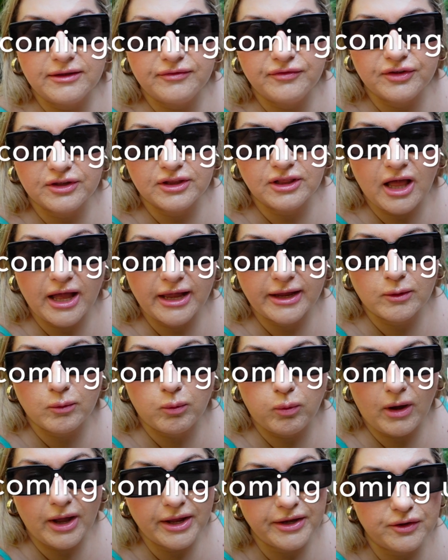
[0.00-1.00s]
if you like
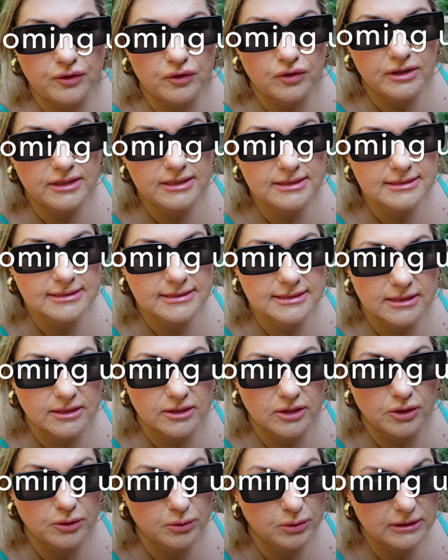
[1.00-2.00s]
white
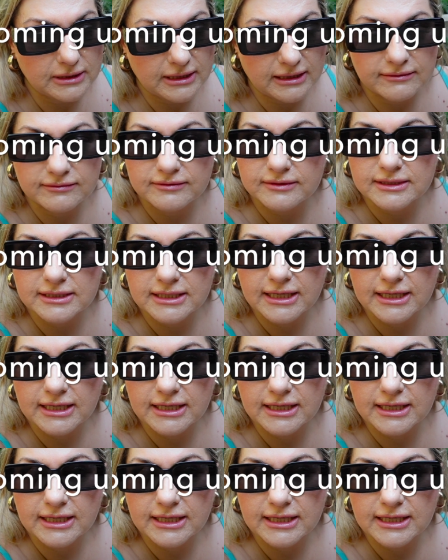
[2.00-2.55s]
noise, you will love it